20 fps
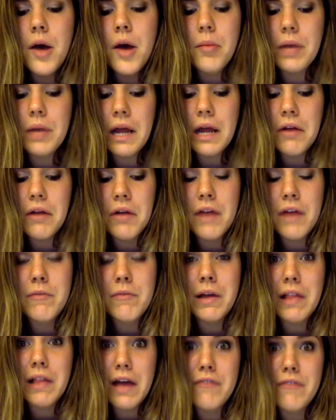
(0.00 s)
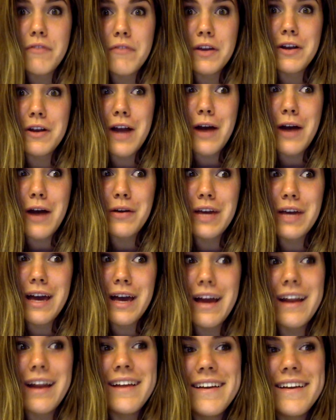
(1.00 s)
but I don't have my life figured out
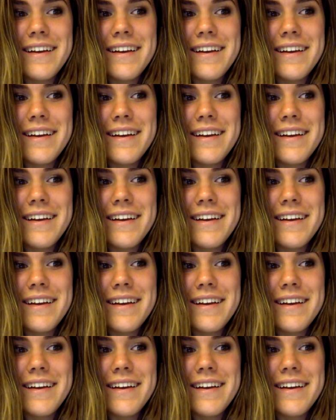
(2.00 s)
yet